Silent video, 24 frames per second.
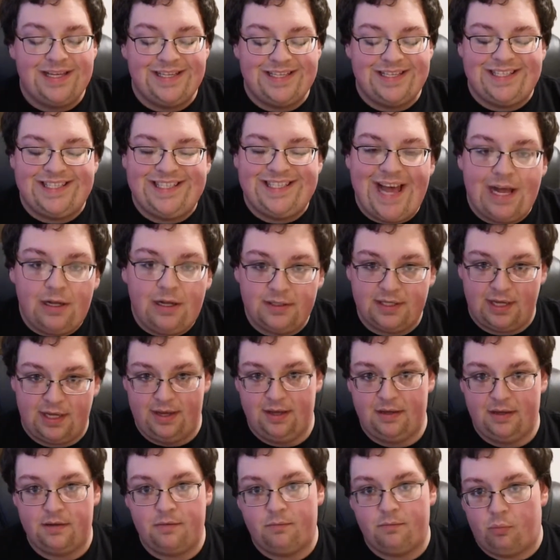
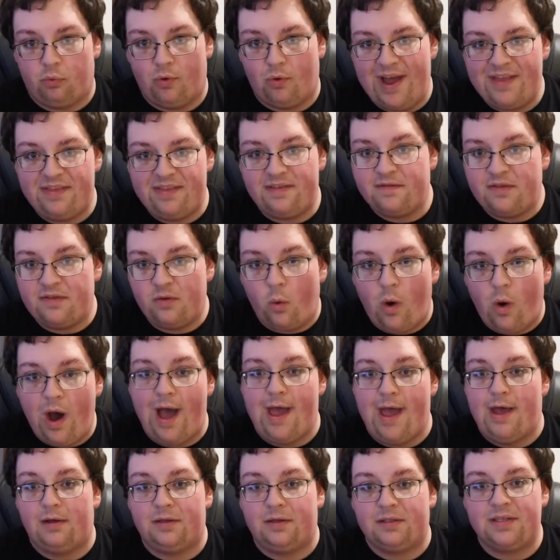Zelda, Breath of the
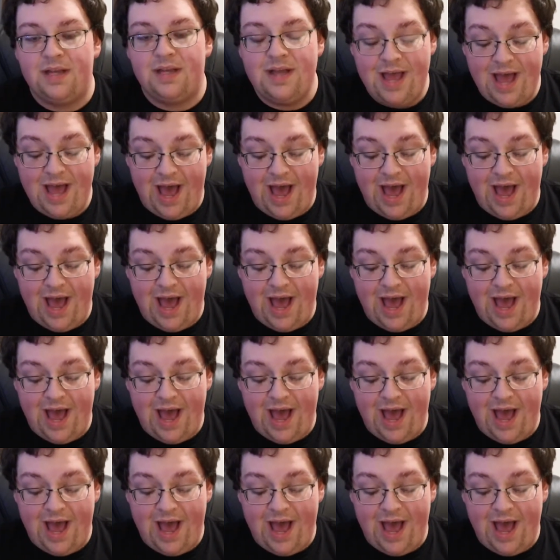Wild,